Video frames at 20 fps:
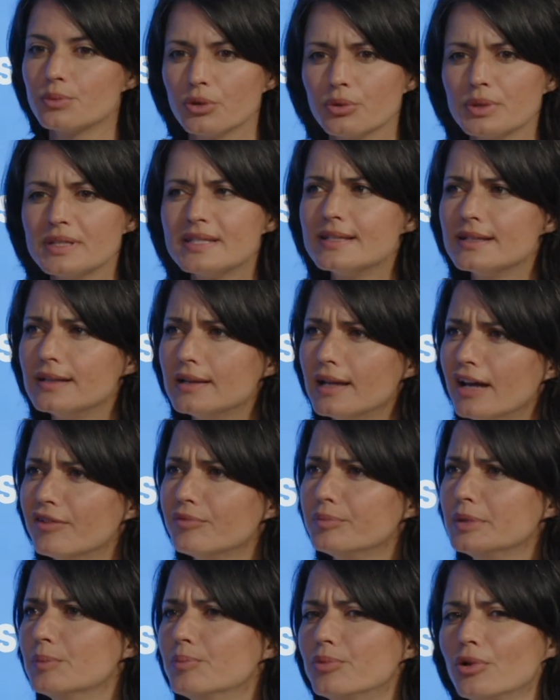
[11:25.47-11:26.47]
where we still
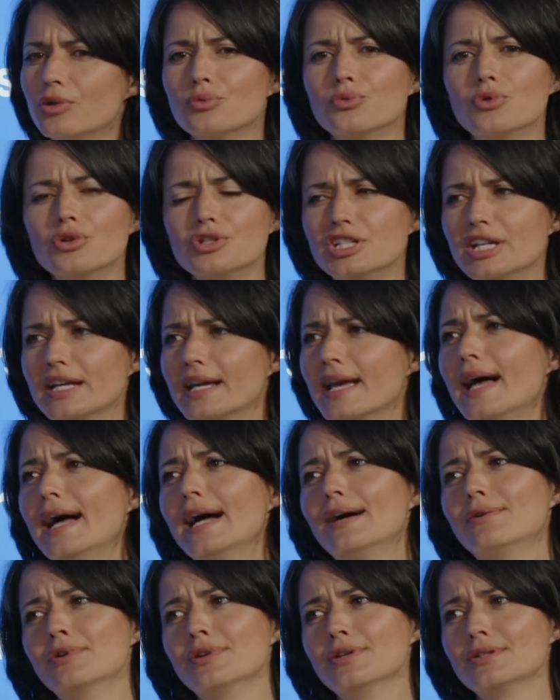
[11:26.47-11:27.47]
have people watching
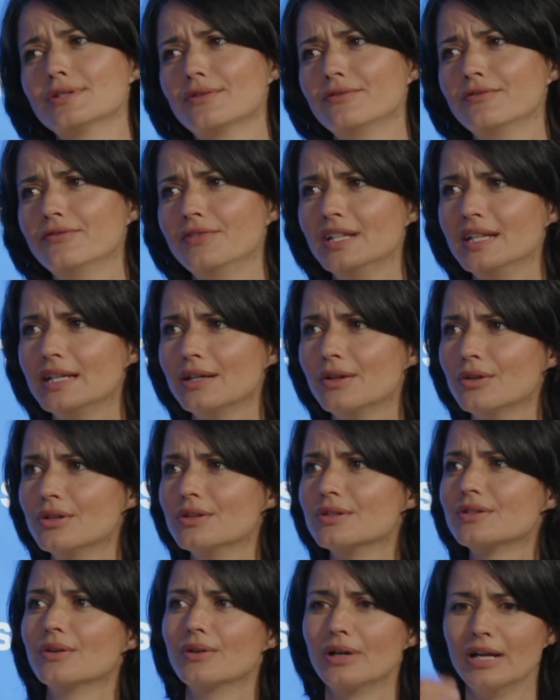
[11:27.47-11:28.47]
hours of
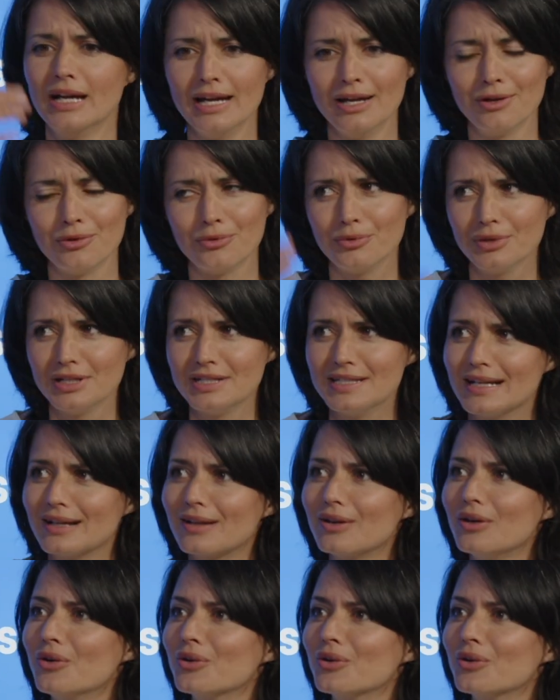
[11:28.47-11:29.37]
videos or reading a